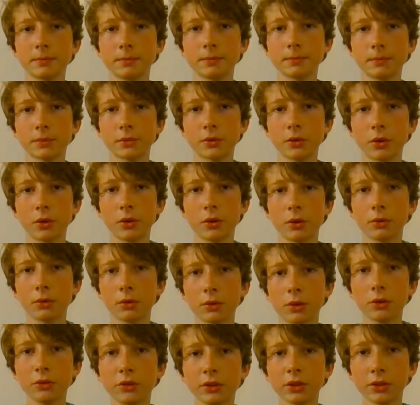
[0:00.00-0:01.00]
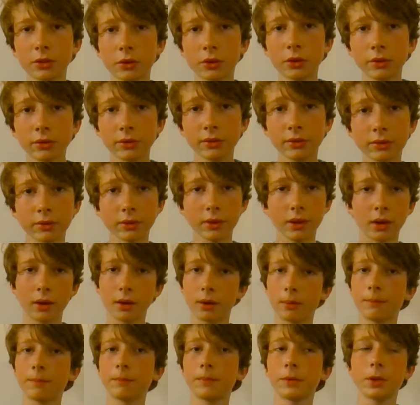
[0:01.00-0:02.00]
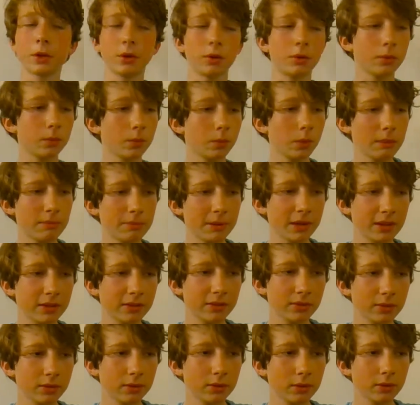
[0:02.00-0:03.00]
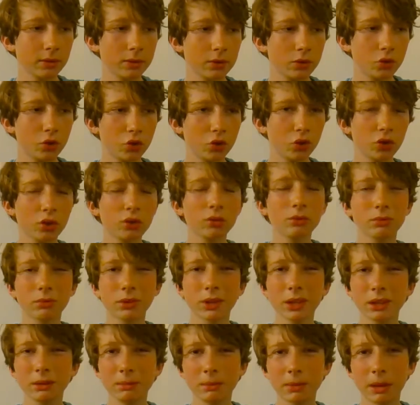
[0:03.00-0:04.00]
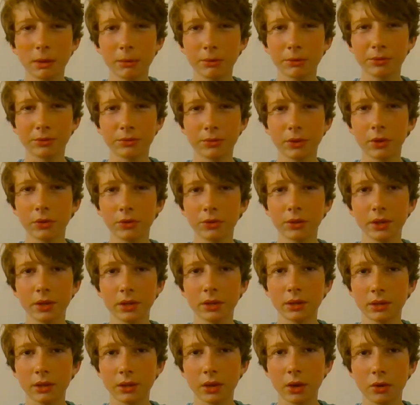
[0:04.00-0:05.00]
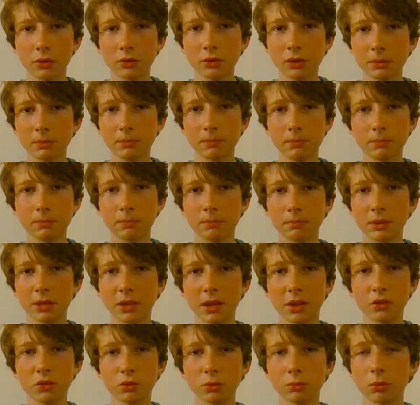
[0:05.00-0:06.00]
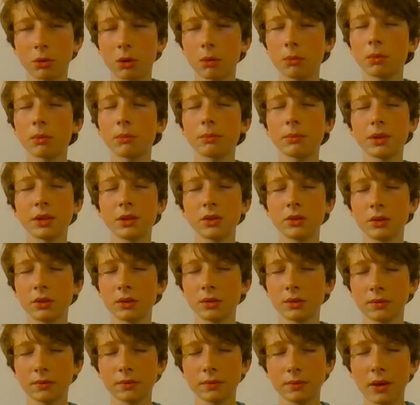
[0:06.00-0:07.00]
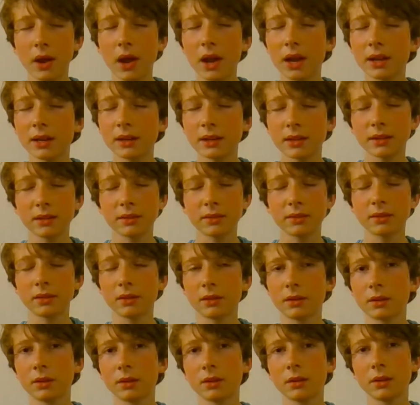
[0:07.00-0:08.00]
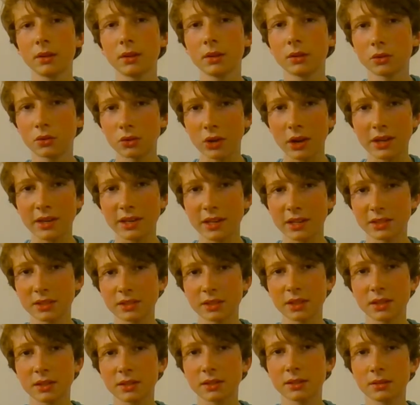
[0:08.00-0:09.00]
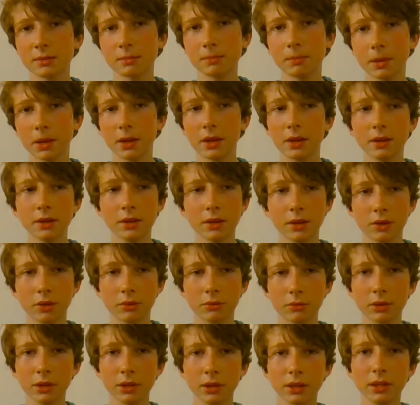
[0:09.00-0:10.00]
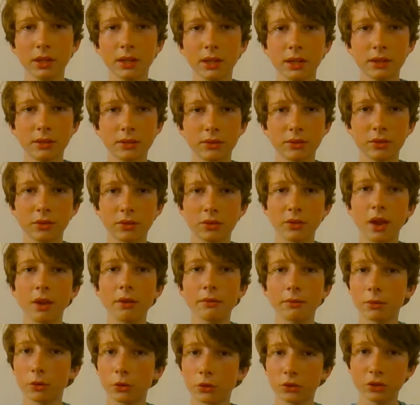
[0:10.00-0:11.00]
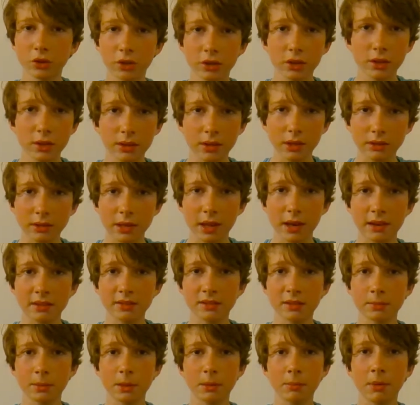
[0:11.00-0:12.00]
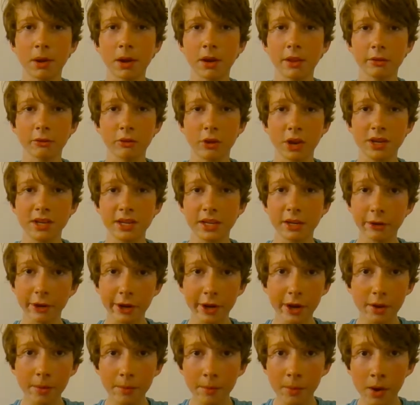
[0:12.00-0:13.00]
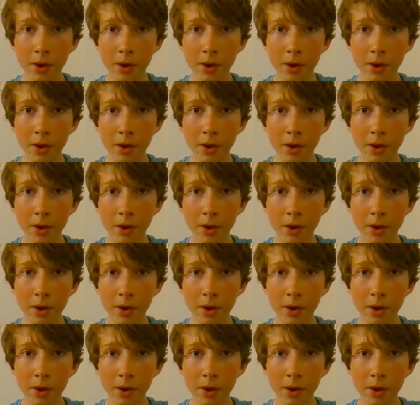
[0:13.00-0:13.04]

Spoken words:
so closing thoughts. Weetbix, you shouldn't really be able to fault it. The only potential problem that you can find is the dry taste test. But really, it's just unfortunate that has to be a part of the criteria,